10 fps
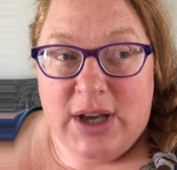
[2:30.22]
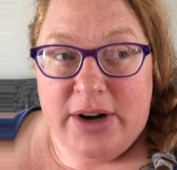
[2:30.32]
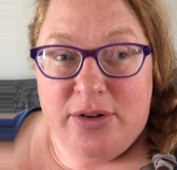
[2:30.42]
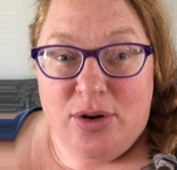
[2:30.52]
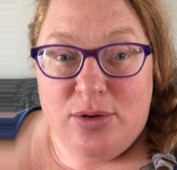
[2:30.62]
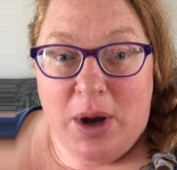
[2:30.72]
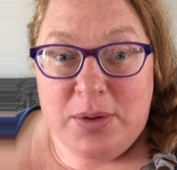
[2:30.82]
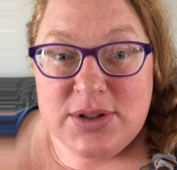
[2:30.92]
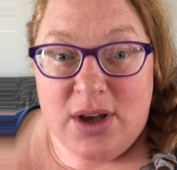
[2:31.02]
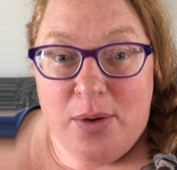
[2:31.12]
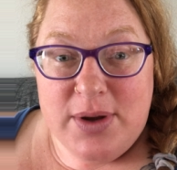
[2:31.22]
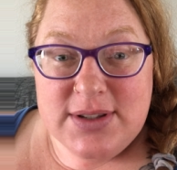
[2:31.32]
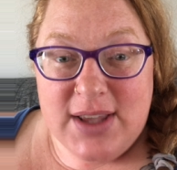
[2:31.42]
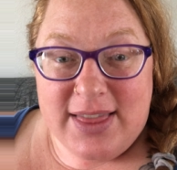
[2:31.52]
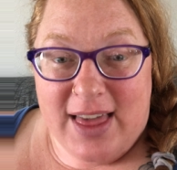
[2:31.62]
I don't know, I was
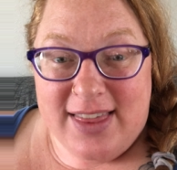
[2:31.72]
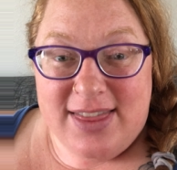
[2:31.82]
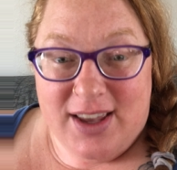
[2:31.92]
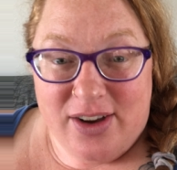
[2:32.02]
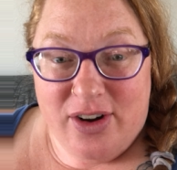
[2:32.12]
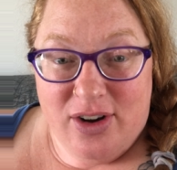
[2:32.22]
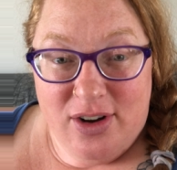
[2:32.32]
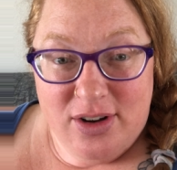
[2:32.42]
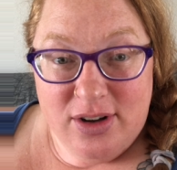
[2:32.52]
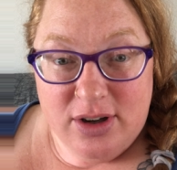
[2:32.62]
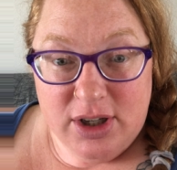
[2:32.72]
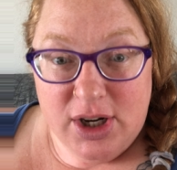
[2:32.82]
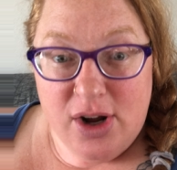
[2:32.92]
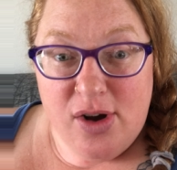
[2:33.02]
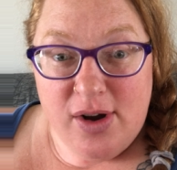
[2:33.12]
always like that thick girl,
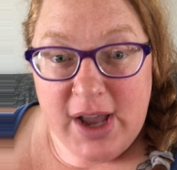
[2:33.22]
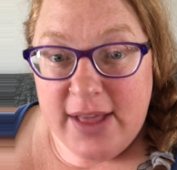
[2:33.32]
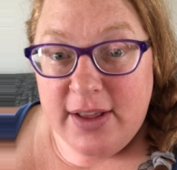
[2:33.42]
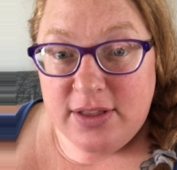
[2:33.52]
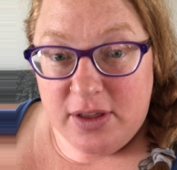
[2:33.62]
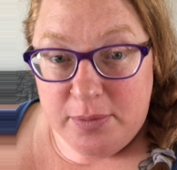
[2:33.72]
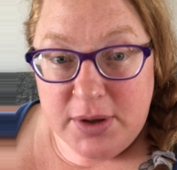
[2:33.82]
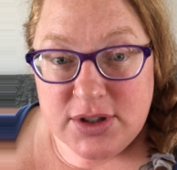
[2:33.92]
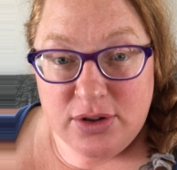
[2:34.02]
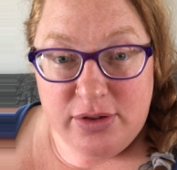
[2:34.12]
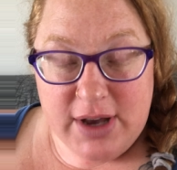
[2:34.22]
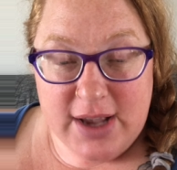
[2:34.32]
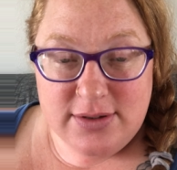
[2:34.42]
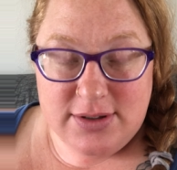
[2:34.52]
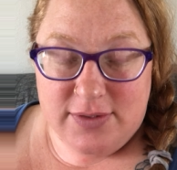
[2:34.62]
you know, had like the muscular
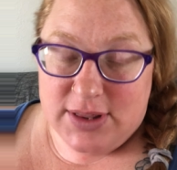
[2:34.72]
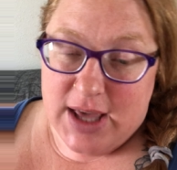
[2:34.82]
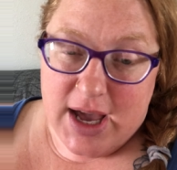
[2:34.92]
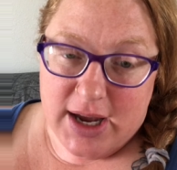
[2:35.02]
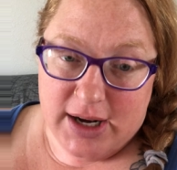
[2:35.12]
thighs and stuff like that.